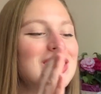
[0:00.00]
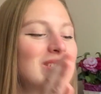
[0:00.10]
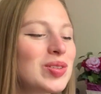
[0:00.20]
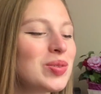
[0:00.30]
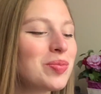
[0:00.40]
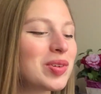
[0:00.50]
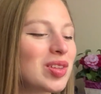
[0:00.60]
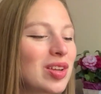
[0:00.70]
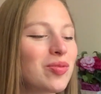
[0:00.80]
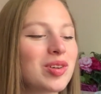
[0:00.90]
do
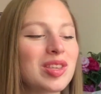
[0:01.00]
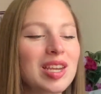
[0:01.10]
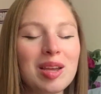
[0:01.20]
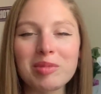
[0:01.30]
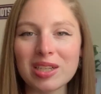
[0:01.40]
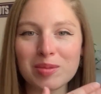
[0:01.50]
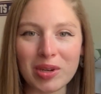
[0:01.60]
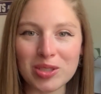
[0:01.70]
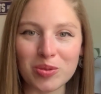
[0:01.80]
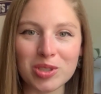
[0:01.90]
believe with a name like
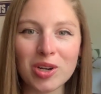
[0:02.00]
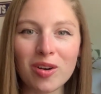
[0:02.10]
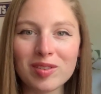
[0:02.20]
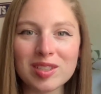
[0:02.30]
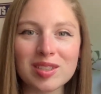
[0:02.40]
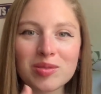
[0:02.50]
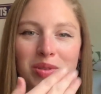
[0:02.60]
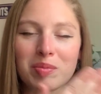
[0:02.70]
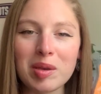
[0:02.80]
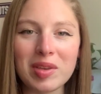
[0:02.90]
Spiced Orange Harvest, this
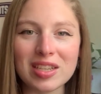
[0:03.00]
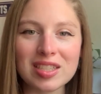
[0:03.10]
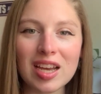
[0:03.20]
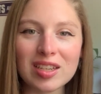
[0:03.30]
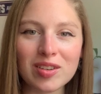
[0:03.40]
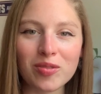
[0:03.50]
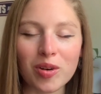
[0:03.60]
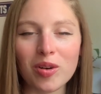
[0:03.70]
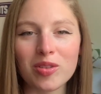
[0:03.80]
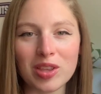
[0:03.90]
was maybe intended
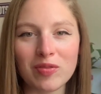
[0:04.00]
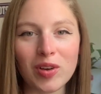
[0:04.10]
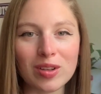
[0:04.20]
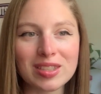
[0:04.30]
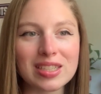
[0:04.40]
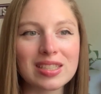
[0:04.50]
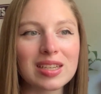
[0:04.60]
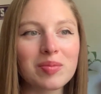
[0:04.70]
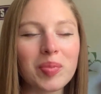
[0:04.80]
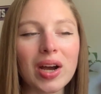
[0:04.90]
for the fall
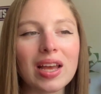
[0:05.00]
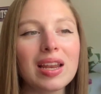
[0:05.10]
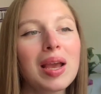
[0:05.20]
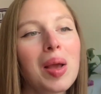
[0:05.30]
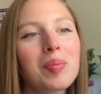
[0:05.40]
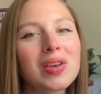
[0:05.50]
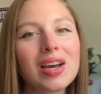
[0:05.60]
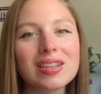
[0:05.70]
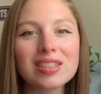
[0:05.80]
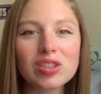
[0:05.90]
season, but
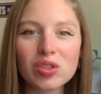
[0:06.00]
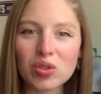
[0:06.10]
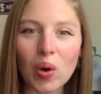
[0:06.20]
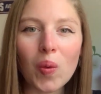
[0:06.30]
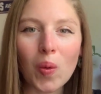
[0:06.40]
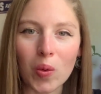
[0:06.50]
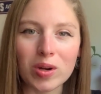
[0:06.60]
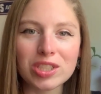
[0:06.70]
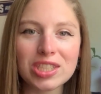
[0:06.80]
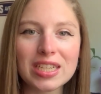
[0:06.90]
because it's so
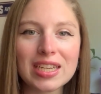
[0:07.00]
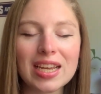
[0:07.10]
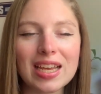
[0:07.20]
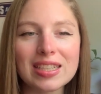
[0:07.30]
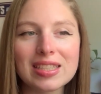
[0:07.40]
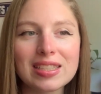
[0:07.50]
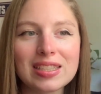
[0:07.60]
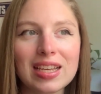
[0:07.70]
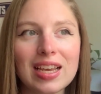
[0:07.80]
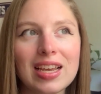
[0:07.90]
orangey,
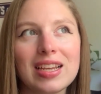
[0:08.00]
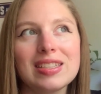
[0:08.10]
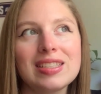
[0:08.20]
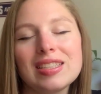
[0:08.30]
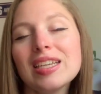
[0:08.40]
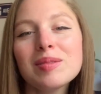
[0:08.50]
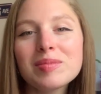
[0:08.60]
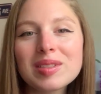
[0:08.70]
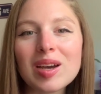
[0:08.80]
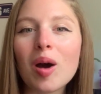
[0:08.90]
it's
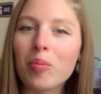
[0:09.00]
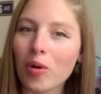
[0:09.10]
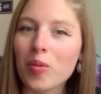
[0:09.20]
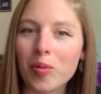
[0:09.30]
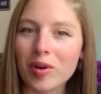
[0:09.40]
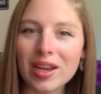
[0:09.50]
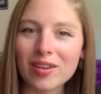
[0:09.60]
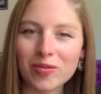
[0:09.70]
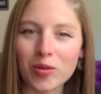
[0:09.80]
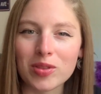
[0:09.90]
seemed
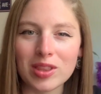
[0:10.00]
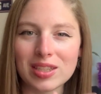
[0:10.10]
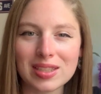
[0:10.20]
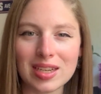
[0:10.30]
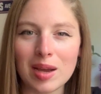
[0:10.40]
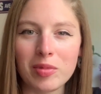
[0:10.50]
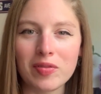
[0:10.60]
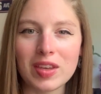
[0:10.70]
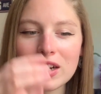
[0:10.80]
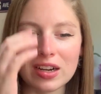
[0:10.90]
appropriate for this time of
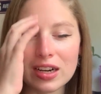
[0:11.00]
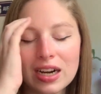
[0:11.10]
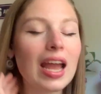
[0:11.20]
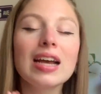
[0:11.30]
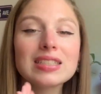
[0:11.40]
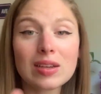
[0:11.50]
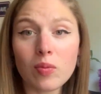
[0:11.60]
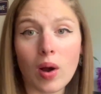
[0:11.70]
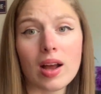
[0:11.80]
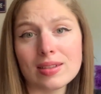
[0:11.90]
year. And it
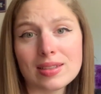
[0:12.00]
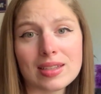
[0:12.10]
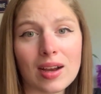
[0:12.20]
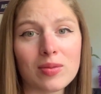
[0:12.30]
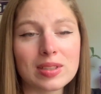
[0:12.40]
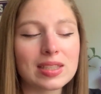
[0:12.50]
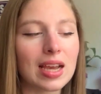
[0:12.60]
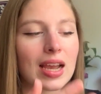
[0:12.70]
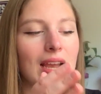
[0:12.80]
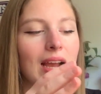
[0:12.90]
was, I would
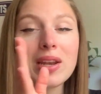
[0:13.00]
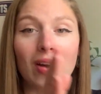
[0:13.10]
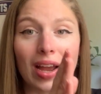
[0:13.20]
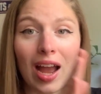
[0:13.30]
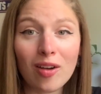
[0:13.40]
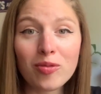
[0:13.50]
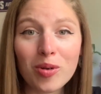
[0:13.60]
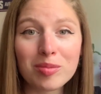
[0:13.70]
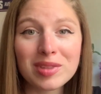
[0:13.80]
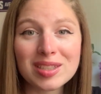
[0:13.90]
say. Now, I have
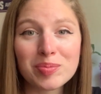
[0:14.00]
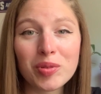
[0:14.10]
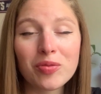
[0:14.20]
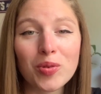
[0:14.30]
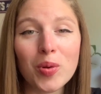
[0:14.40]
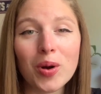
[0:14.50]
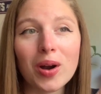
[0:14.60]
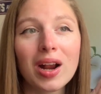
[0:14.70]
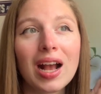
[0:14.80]
worn this before.